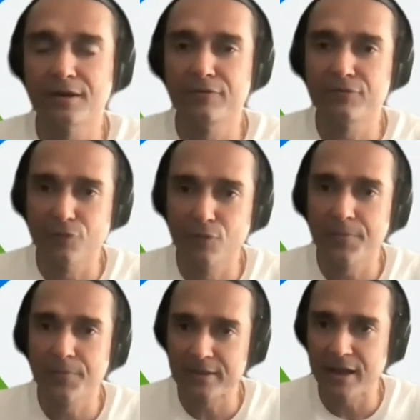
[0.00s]

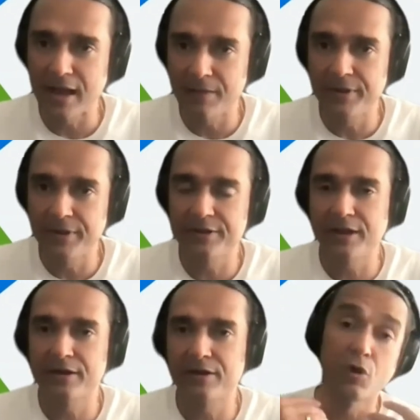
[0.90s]
consumed by the habit
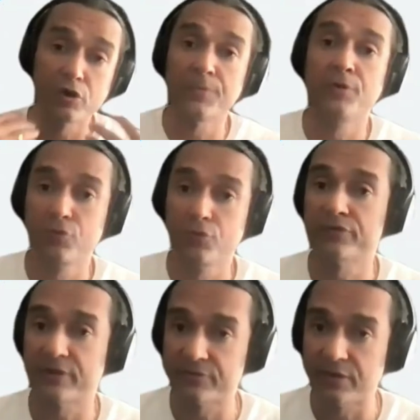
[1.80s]
that contribute to
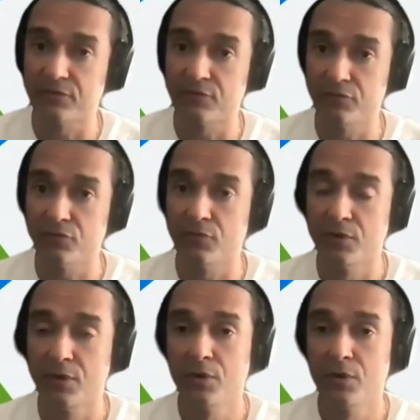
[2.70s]
your success you know so